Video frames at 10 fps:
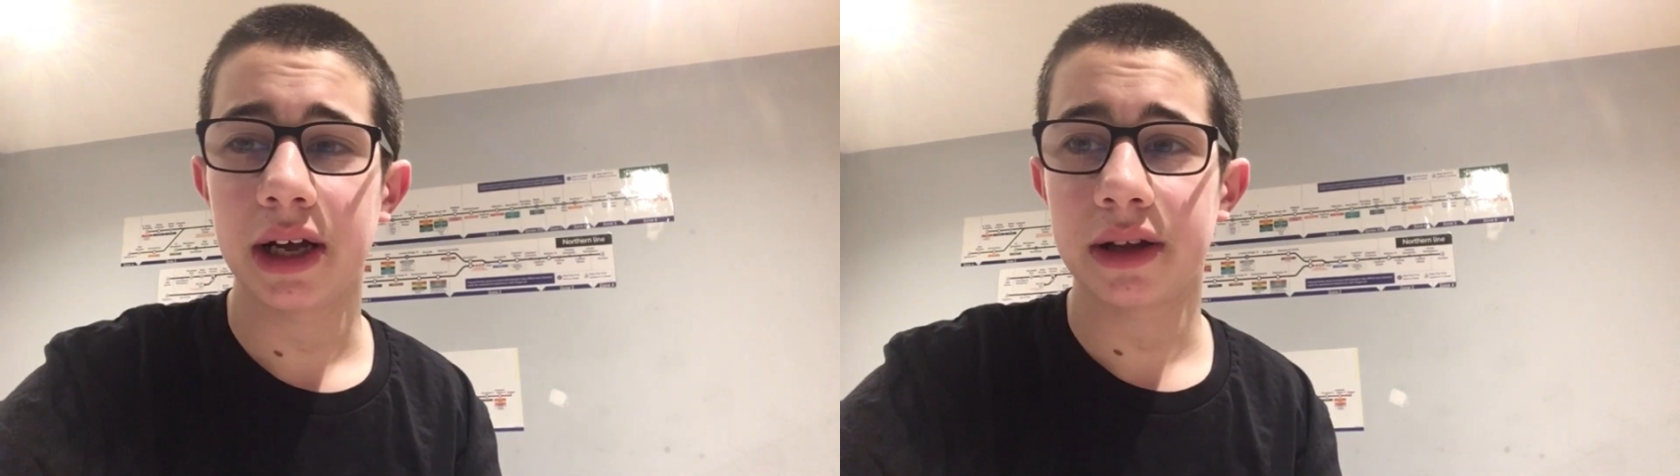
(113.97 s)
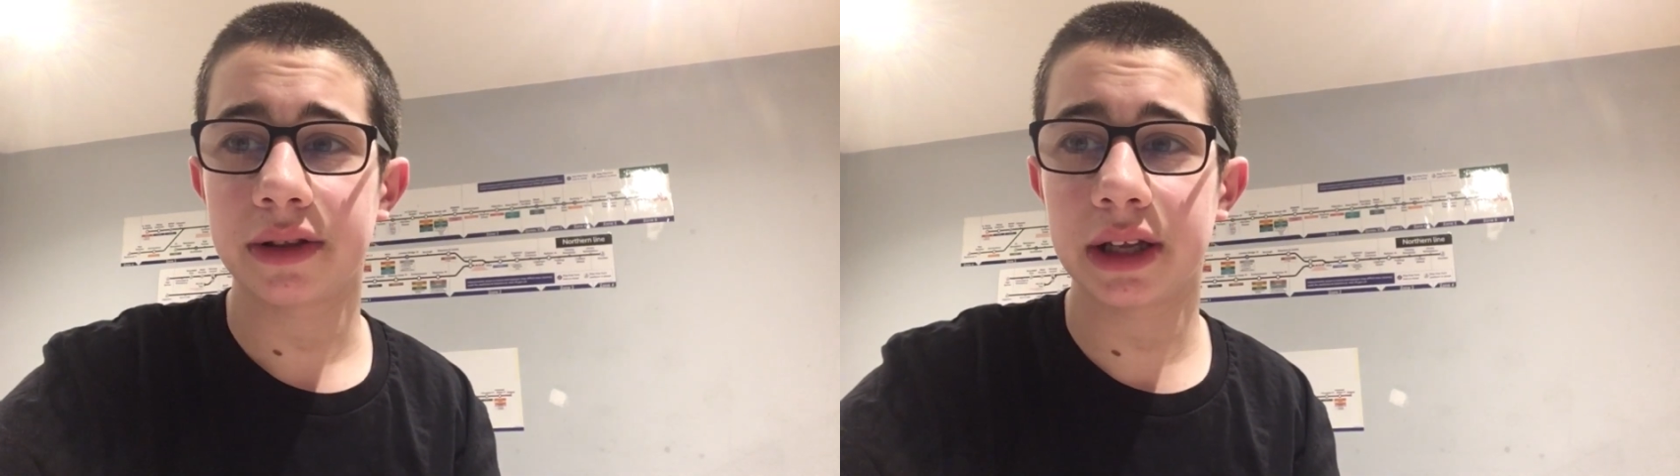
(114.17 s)

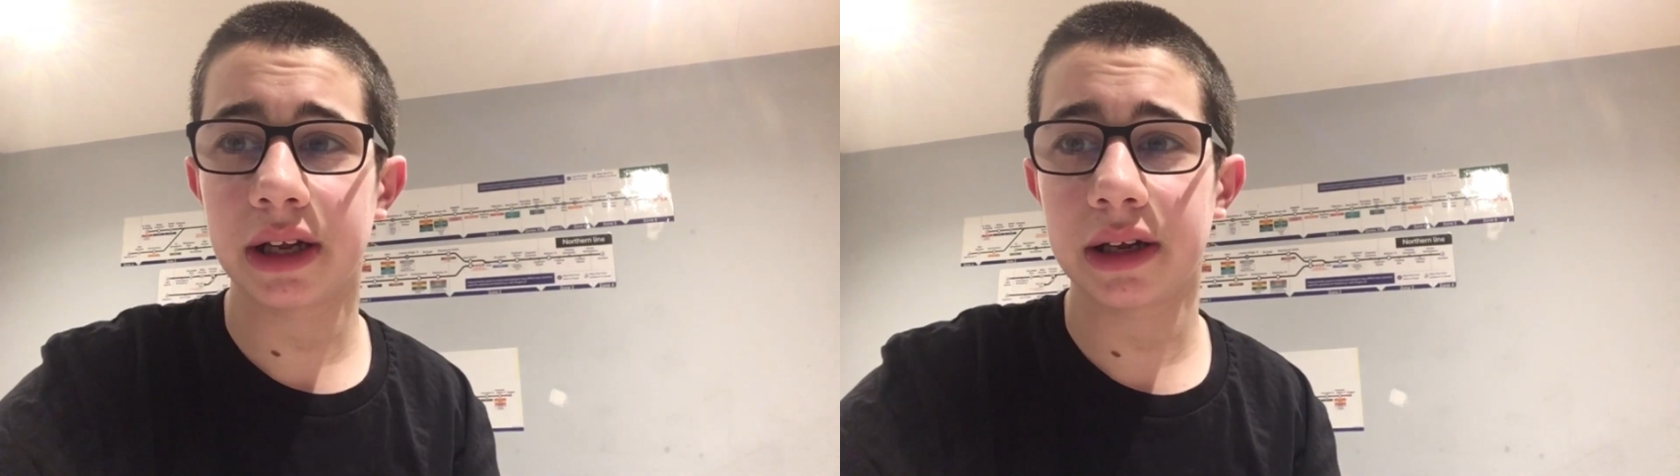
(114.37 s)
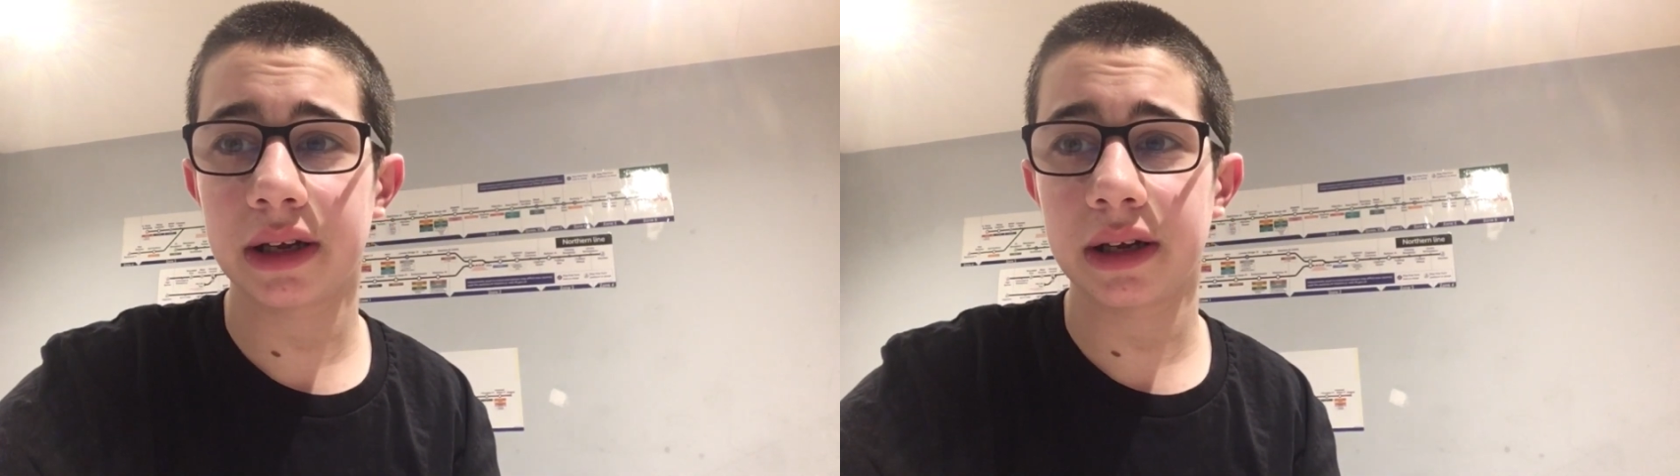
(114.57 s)

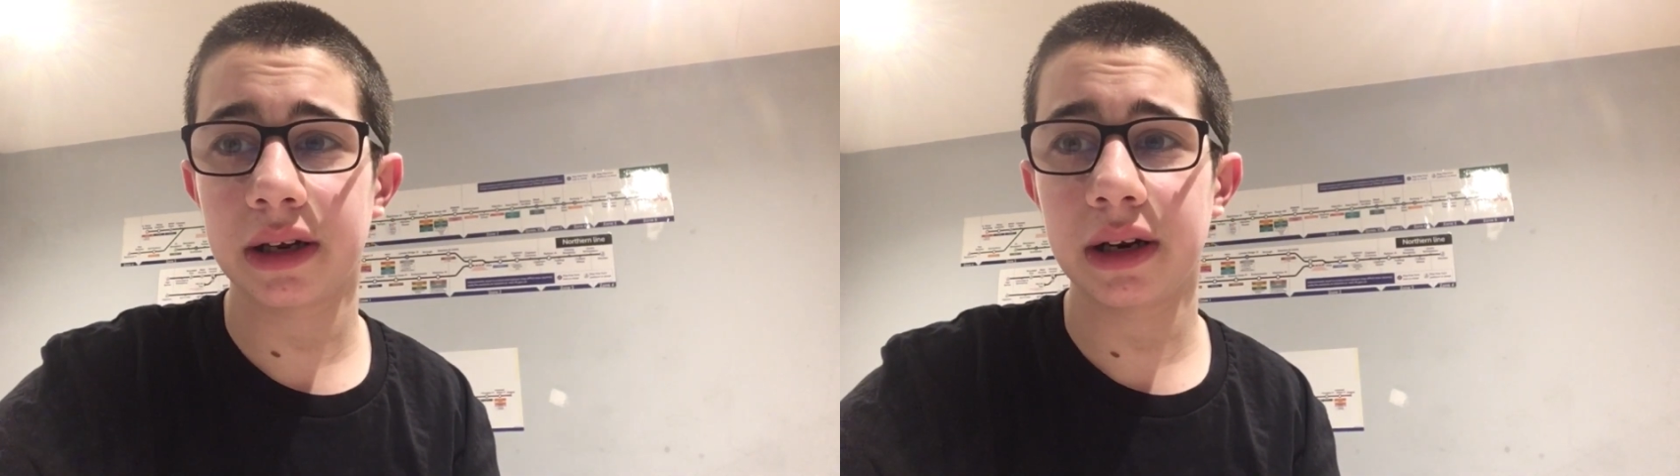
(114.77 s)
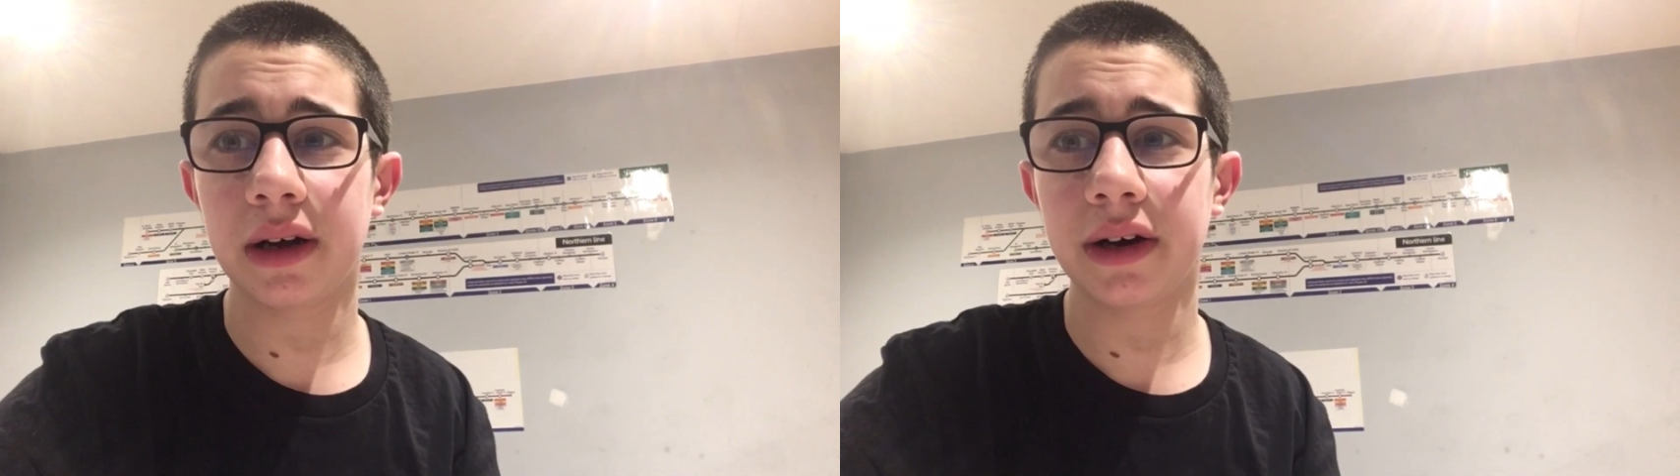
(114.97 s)
the
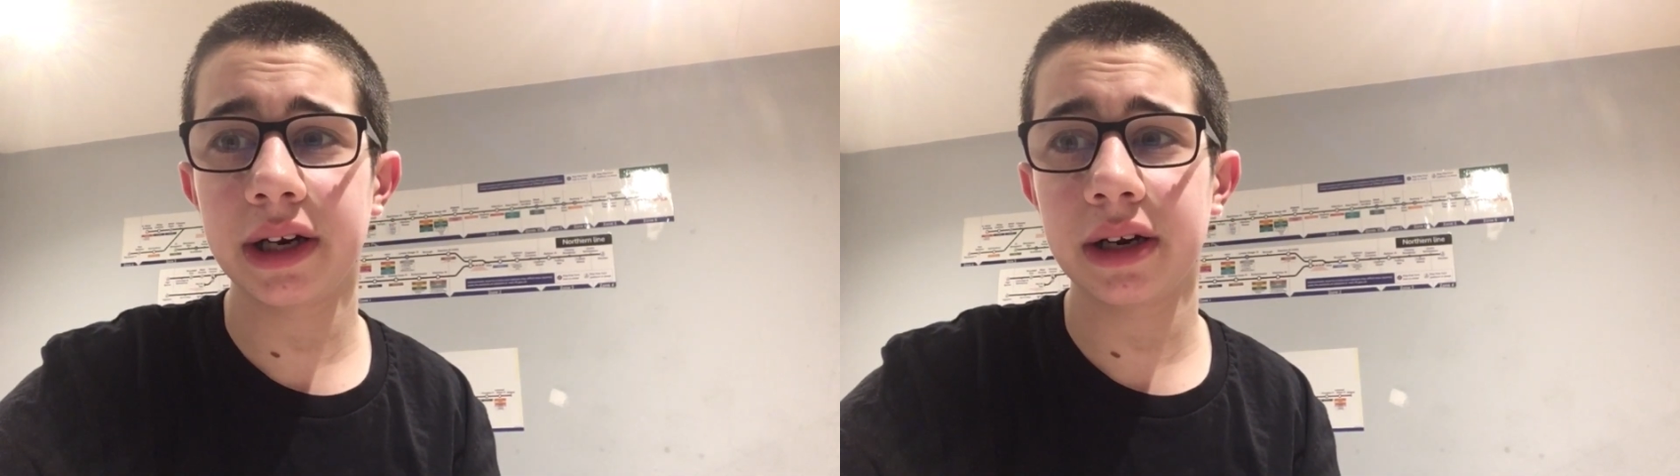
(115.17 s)
line,